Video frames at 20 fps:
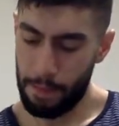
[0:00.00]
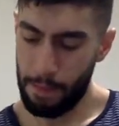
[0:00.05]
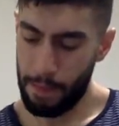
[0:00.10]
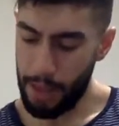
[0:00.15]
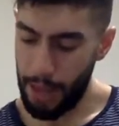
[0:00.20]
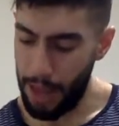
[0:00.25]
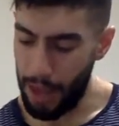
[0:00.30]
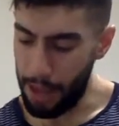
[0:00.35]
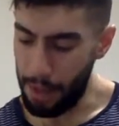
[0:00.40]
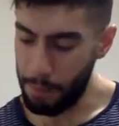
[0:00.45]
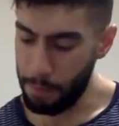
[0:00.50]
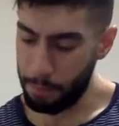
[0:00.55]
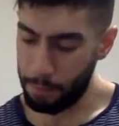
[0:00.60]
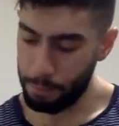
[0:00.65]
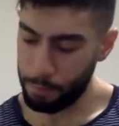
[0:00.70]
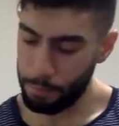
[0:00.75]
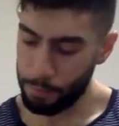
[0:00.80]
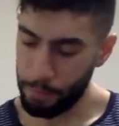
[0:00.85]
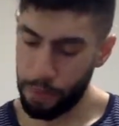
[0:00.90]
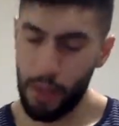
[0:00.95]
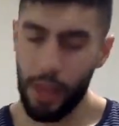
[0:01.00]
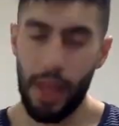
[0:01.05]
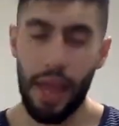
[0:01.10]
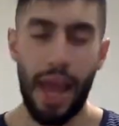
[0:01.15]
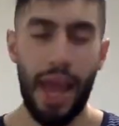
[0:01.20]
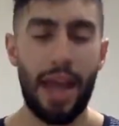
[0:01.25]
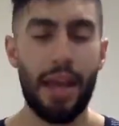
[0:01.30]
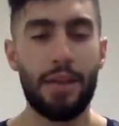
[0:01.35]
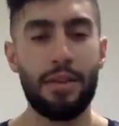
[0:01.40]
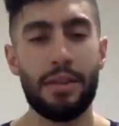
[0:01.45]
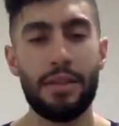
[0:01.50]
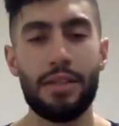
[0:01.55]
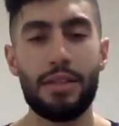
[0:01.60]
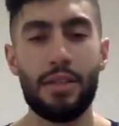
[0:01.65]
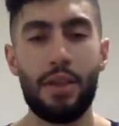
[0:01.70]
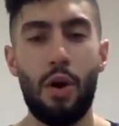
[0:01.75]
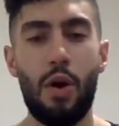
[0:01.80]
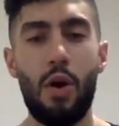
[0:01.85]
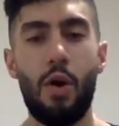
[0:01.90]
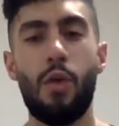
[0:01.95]
Yeah? And
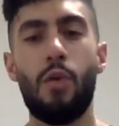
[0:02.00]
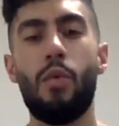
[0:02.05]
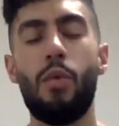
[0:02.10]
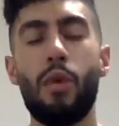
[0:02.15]
so